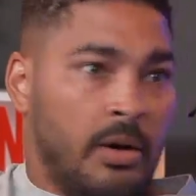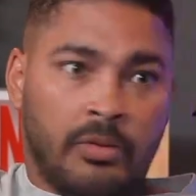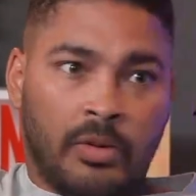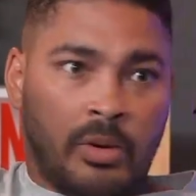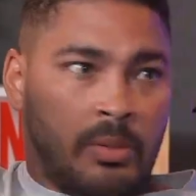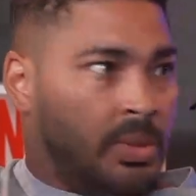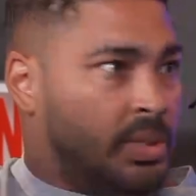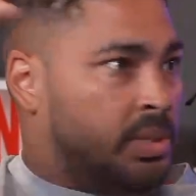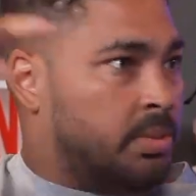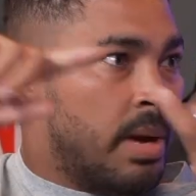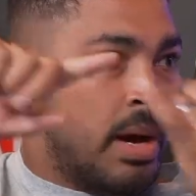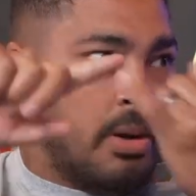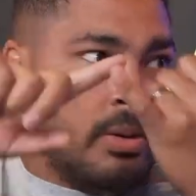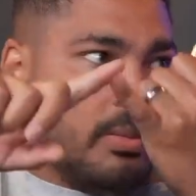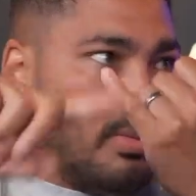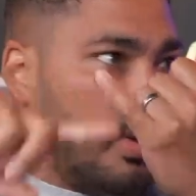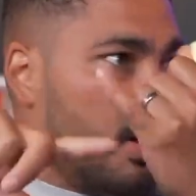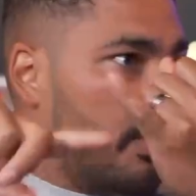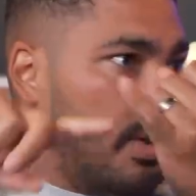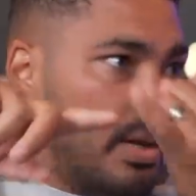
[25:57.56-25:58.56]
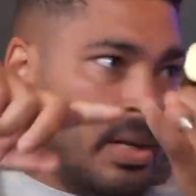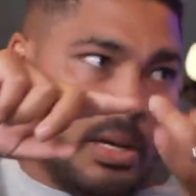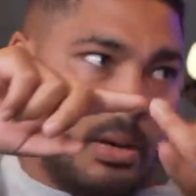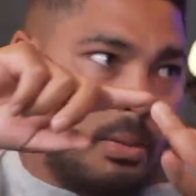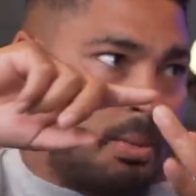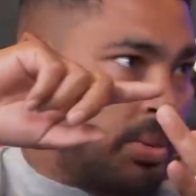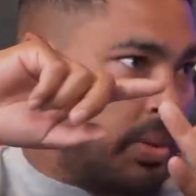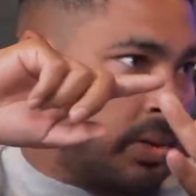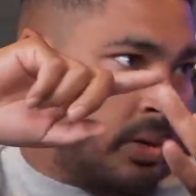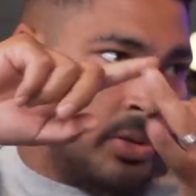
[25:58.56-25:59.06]
I've got to be smart with my money. I'll
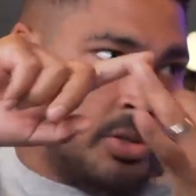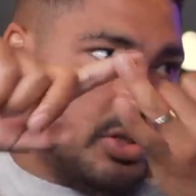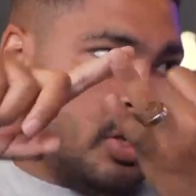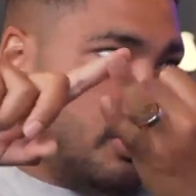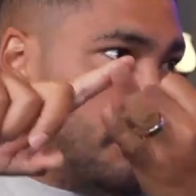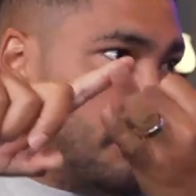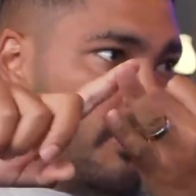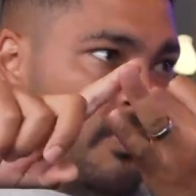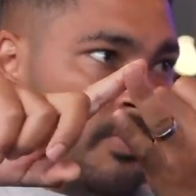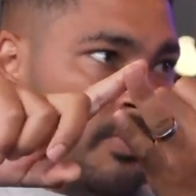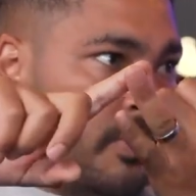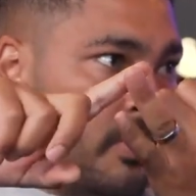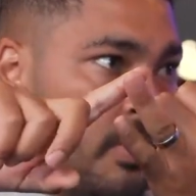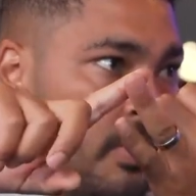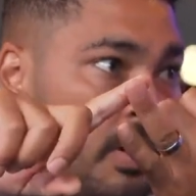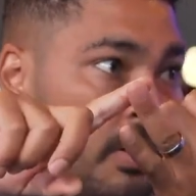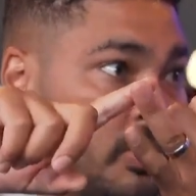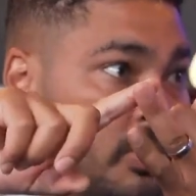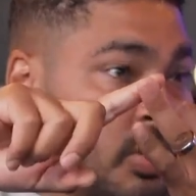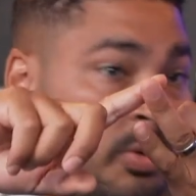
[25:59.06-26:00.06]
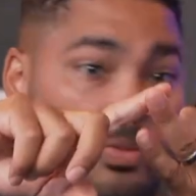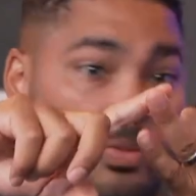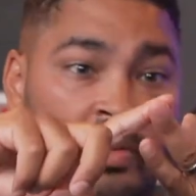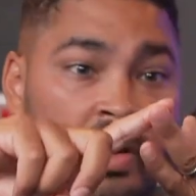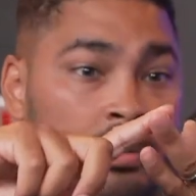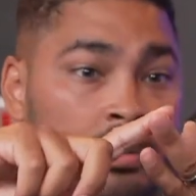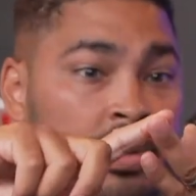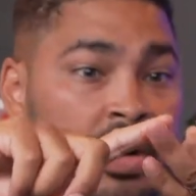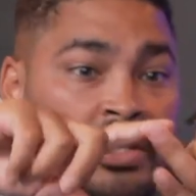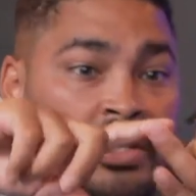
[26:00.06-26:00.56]
be on top of
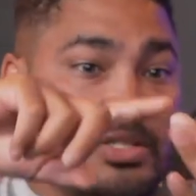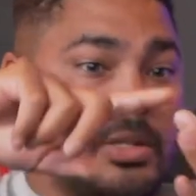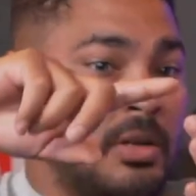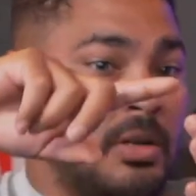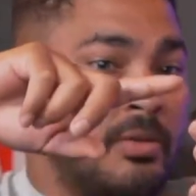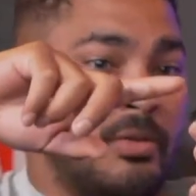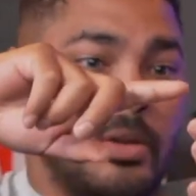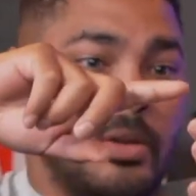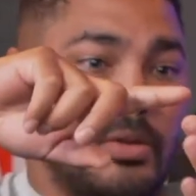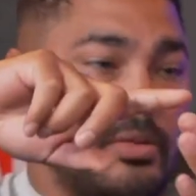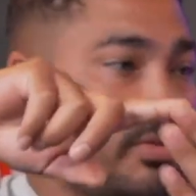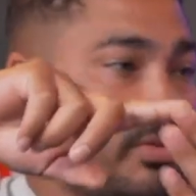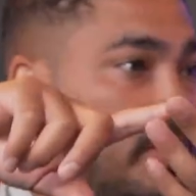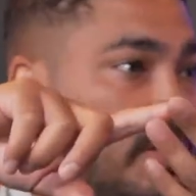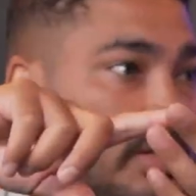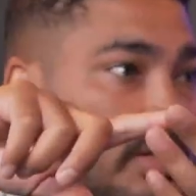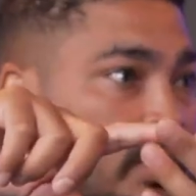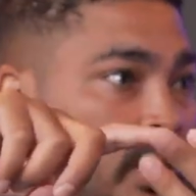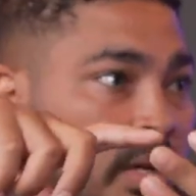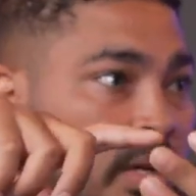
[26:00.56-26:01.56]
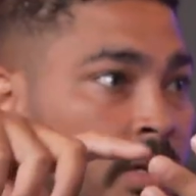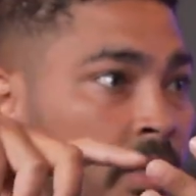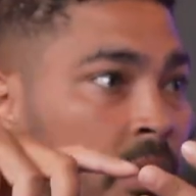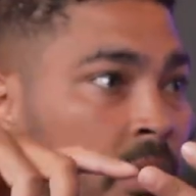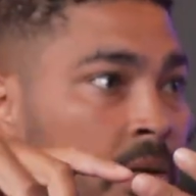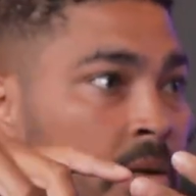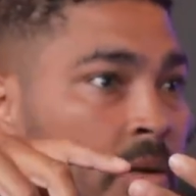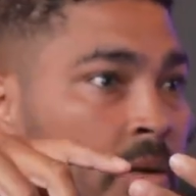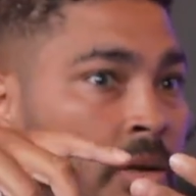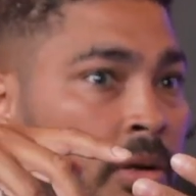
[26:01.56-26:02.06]
our budget. I've got to freaking like
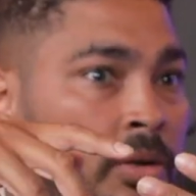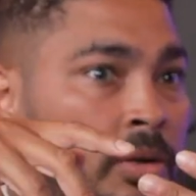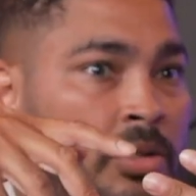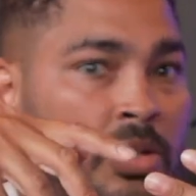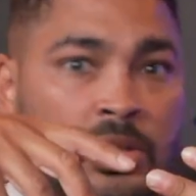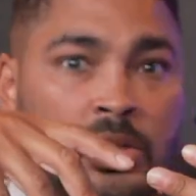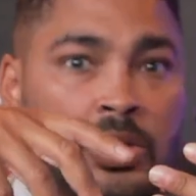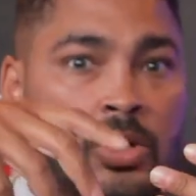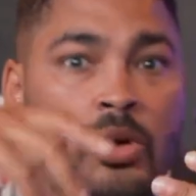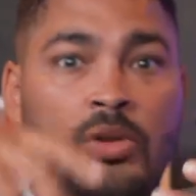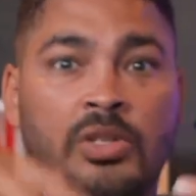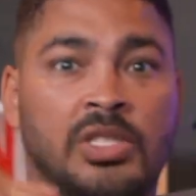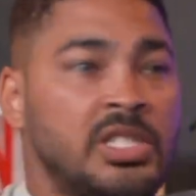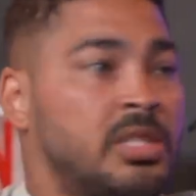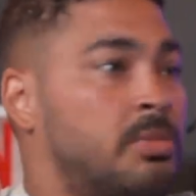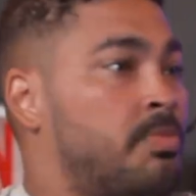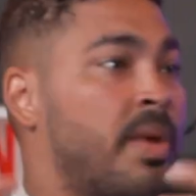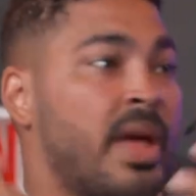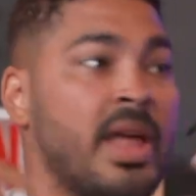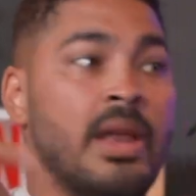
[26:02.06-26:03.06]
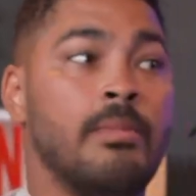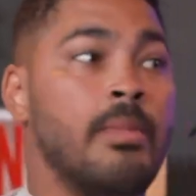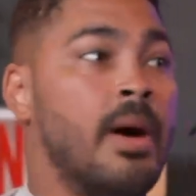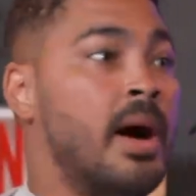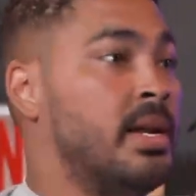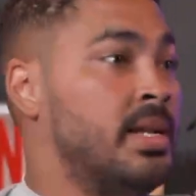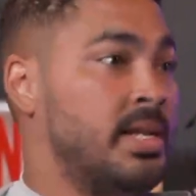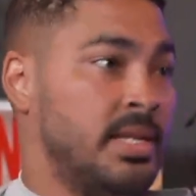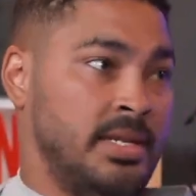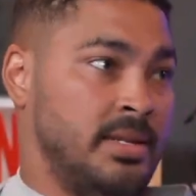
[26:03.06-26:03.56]
just not spend
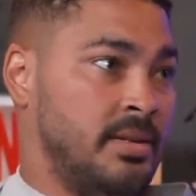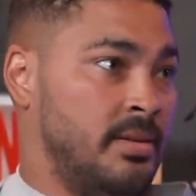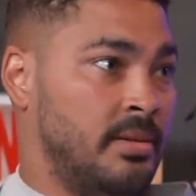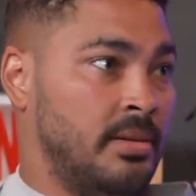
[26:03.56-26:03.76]
money.